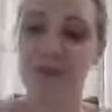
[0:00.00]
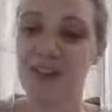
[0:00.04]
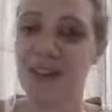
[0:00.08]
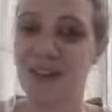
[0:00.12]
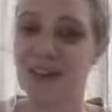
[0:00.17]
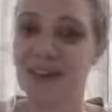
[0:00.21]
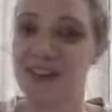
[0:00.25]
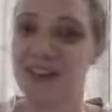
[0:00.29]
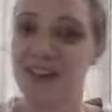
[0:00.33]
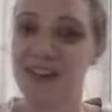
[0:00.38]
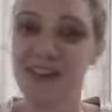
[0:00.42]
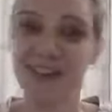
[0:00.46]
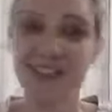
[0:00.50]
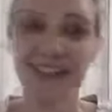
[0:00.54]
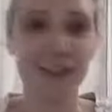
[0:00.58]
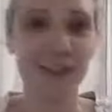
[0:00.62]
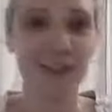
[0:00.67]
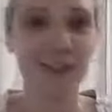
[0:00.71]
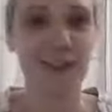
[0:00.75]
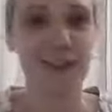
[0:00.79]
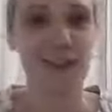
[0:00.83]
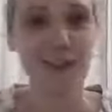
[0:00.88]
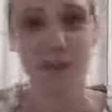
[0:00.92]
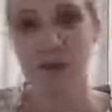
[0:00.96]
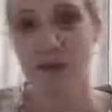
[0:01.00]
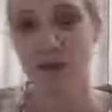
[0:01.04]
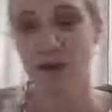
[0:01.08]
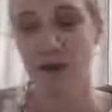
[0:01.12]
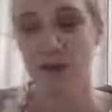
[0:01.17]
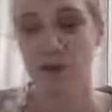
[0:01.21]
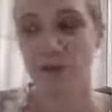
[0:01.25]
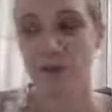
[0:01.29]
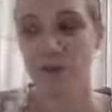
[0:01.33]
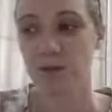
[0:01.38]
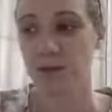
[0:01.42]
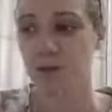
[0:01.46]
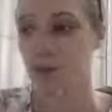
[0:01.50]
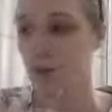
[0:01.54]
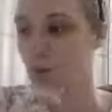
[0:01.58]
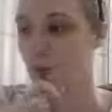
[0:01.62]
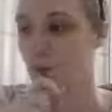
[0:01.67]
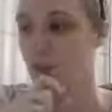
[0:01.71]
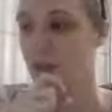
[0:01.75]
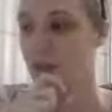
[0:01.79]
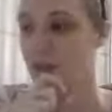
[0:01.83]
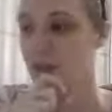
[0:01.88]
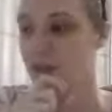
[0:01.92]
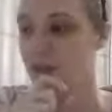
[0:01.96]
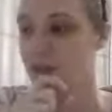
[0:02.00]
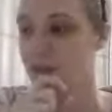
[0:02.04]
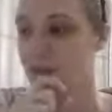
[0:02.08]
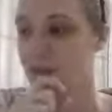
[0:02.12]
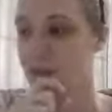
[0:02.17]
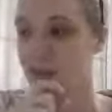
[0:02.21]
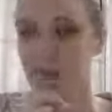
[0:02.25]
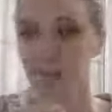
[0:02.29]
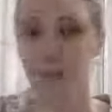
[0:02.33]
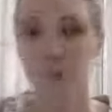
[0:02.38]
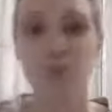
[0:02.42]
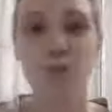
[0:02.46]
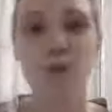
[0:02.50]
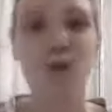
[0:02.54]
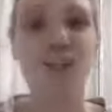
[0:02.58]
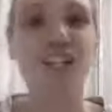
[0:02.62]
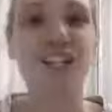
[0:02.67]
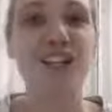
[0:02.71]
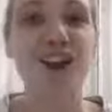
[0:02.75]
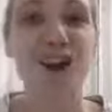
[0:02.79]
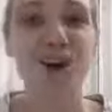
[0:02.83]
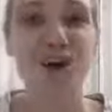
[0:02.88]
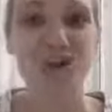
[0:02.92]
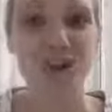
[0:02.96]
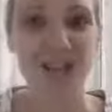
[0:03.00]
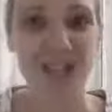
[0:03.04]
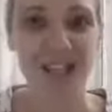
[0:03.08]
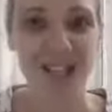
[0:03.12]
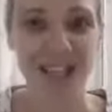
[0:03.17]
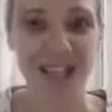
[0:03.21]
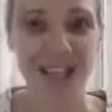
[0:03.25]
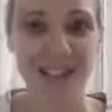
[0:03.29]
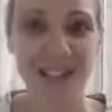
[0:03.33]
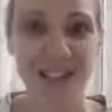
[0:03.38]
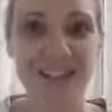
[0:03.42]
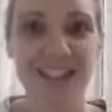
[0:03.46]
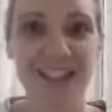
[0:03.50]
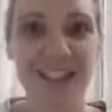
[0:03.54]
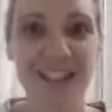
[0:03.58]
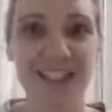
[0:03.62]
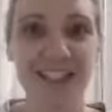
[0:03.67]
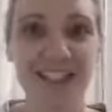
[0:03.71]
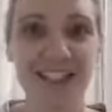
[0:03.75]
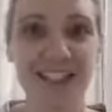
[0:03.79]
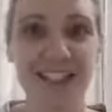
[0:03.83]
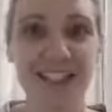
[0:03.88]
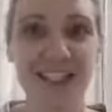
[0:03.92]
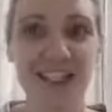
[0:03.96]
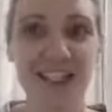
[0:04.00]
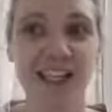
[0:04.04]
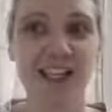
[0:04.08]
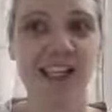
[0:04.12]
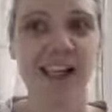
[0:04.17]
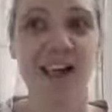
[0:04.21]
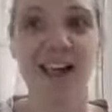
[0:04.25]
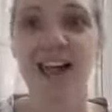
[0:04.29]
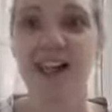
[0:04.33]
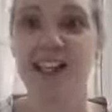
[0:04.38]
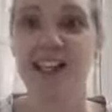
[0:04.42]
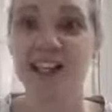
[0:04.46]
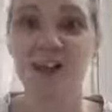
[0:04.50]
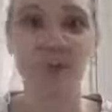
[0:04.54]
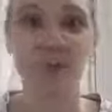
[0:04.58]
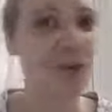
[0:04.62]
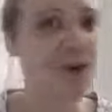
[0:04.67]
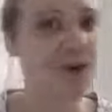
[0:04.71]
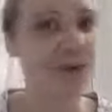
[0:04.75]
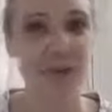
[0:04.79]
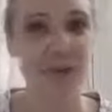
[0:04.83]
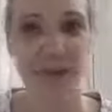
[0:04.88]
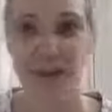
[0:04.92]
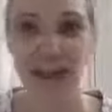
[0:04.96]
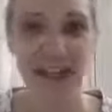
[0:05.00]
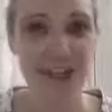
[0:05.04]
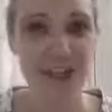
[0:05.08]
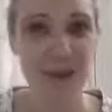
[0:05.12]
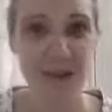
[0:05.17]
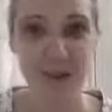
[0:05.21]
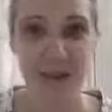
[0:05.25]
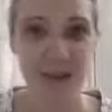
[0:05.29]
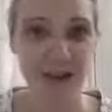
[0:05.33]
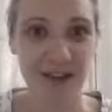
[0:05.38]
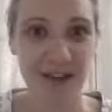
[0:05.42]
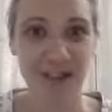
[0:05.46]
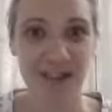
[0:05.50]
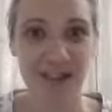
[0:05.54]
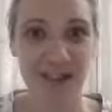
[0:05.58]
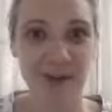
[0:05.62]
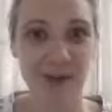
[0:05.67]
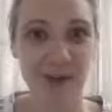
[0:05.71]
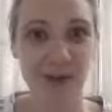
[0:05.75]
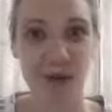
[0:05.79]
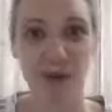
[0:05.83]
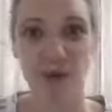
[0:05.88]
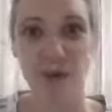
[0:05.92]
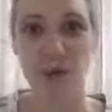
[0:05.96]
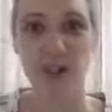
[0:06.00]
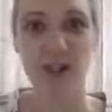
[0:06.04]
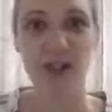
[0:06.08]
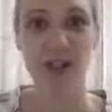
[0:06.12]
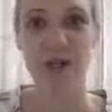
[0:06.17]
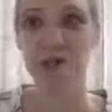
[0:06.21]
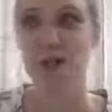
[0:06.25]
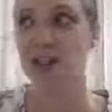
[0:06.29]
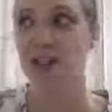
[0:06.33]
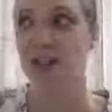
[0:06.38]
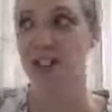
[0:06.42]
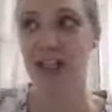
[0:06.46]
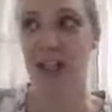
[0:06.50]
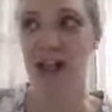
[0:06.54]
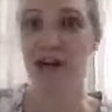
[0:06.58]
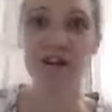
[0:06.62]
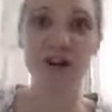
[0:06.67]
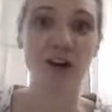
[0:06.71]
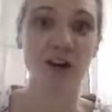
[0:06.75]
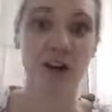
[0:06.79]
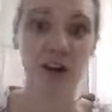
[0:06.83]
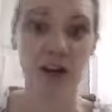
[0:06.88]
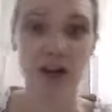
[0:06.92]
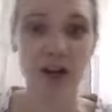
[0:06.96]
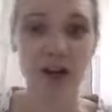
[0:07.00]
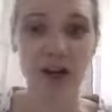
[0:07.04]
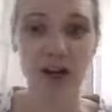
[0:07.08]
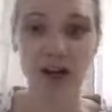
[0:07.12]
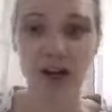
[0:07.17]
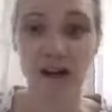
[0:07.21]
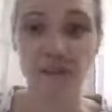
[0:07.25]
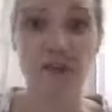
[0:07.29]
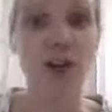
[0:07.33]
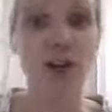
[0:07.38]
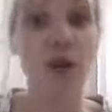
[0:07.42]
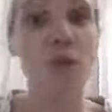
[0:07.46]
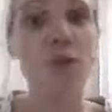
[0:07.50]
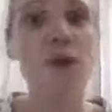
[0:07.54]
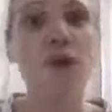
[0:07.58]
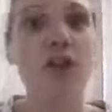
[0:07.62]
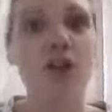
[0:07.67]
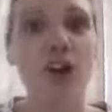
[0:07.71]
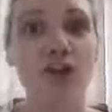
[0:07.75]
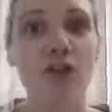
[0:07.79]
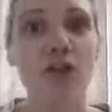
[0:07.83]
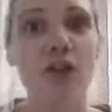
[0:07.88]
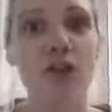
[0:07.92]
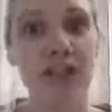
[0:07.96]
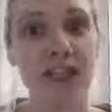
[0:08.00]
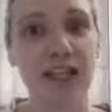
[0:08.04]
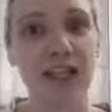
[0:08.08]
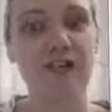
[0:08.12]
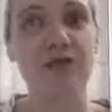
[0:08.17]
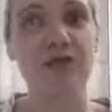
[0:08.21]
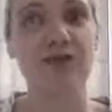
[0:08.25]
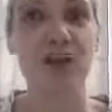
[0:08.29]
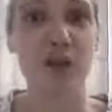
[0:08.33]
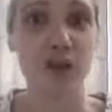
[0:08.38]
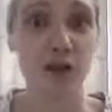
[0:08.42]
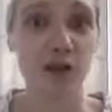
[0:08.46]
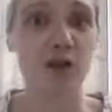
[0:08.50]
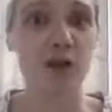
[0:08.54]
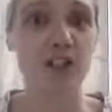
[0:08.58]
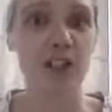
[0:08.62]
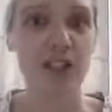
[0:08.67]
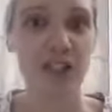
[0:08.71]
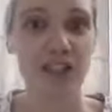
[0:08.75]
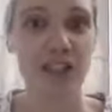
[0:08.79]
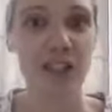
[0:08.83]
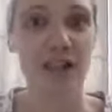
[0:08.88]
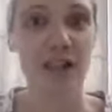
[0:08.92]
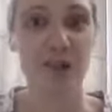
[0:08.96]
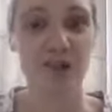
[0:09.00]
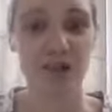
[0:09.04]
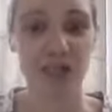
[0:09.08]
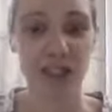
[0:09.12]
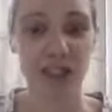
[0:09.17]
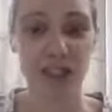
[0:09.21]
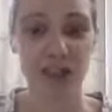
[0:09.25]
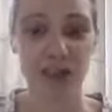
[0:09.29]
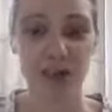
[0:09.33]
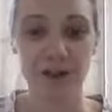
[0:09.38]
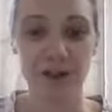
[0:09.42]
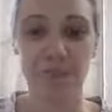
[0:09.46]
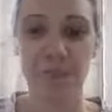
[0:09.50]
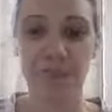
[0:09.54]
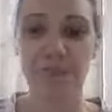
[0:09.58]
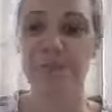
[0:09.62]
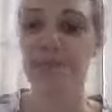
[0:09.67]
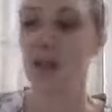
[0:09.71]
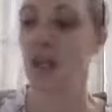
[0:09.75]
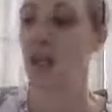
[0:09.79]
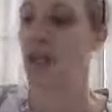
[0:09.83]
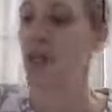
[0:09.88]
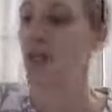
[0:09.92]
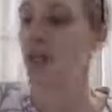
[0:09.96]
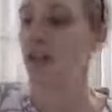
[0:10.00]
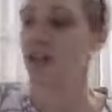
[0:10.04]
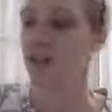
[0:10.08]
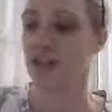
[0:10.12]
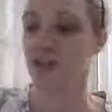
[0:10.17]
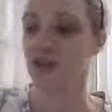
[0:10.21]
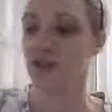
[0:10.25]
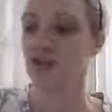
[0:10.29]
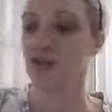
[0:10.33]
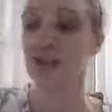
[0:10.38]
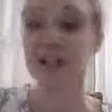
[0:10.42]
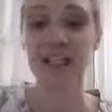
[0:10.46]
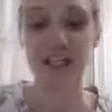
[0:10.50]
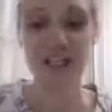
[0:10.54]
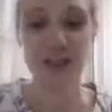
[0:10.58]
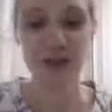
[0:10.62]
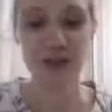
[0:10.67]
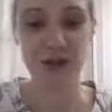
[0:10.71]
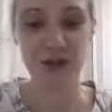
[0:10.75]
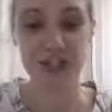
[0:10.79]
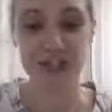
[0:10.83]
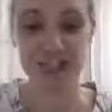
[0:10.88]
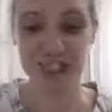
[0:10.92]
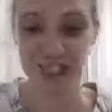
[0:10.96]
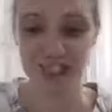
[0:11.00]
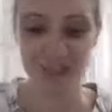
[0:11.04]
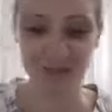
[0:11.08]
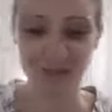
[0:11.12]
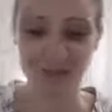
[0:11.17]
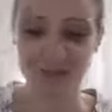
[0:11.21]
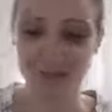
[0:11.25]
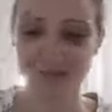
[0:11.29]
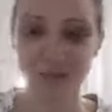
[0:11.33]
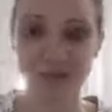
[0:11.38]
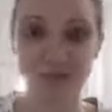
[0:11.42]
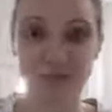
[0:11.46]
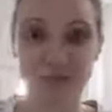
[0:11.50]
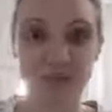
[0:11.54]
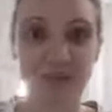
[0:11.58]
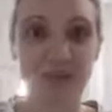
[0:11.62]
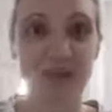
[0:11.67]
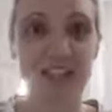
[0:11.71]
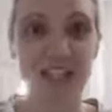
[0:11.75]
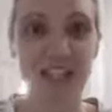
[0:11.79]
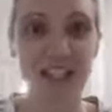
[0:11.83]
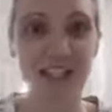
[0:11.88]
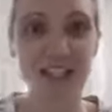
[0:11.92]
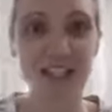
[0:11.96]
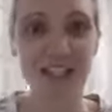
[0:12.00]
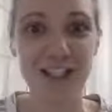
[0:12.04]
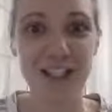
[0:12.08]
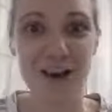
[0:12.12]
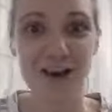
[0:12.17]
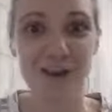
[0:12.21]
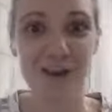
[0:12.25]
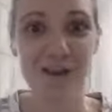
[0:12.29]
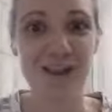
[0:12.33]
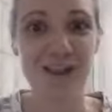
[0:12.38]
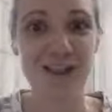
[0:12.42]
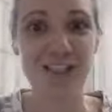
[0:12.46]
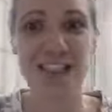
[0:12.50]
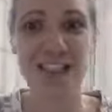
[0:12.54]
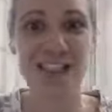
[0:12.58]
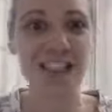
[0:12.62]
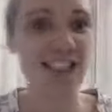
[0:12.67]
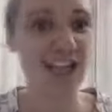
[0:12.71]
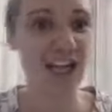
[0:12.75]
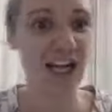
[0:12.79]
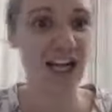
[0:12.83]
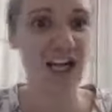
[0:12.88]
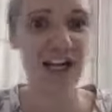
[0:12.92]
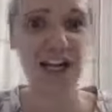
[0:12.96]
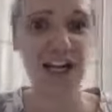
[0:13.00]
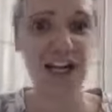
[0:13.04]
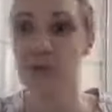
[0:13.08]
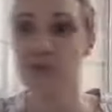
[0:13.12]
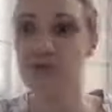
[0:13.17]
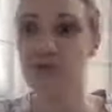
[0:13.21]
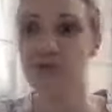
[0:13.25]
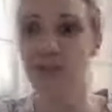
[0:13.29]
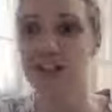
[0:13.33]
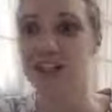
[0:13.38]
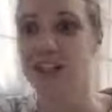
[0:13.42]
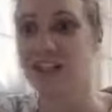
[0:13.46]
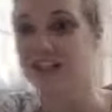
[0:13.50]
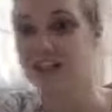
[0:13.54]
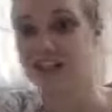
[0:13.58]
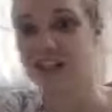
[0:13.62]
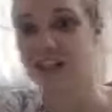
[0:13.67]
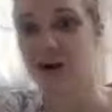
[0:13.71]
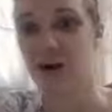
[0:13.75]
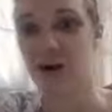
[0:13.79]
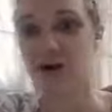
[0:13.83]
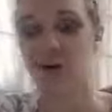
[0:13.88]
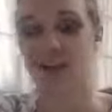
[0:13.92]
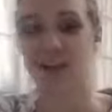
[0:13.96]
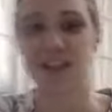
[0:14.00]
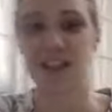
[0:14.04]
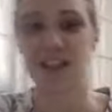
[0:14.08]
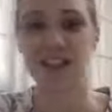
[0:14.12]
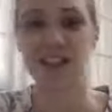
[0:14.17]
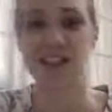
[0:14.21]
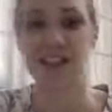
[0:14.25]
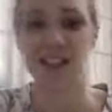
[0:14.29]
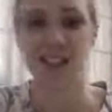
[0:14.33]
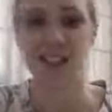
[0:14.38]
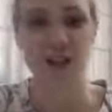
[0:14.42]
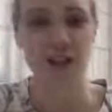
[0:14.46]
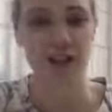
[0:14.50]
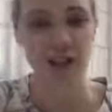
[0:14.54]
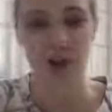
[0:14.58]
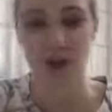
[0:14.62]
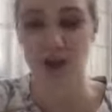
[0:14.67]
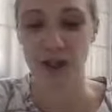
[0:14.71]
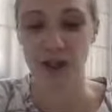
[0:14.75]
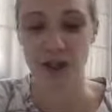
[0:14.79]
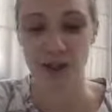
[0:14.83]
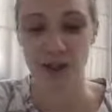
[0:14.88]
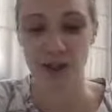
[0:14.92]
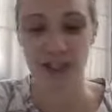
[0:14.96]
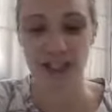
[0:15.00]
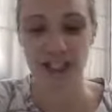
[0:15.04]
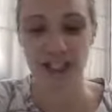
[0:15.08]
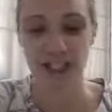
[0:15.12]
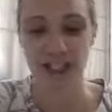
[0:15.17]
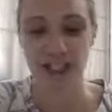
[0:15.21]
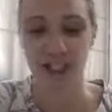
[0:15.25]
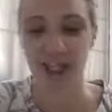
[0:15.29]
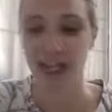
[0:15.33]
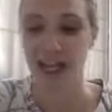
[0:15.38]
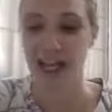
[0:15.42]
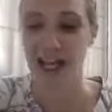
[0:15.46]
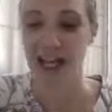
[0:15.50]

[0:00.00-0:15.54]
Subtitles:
And I think sometimes we know things and then we forget about it, don't we? We just carry on our lives and we don't live the knowledge that we know. So really interesting, the things that I wanted to share, and I will write these in the comments because they're so interesting.